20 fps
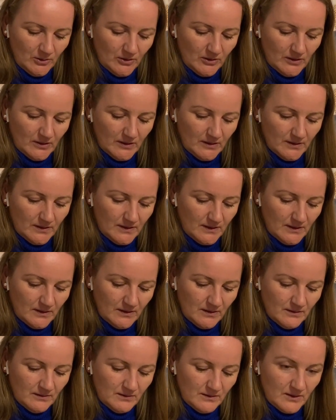And
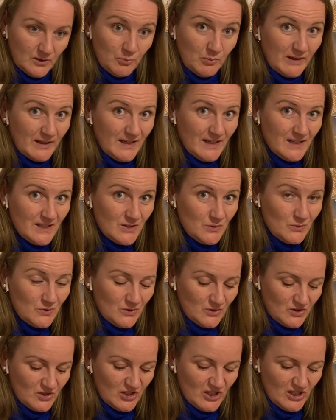then the plans were
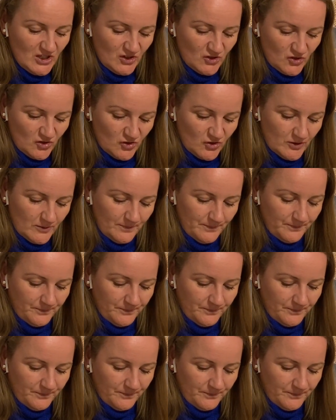changed,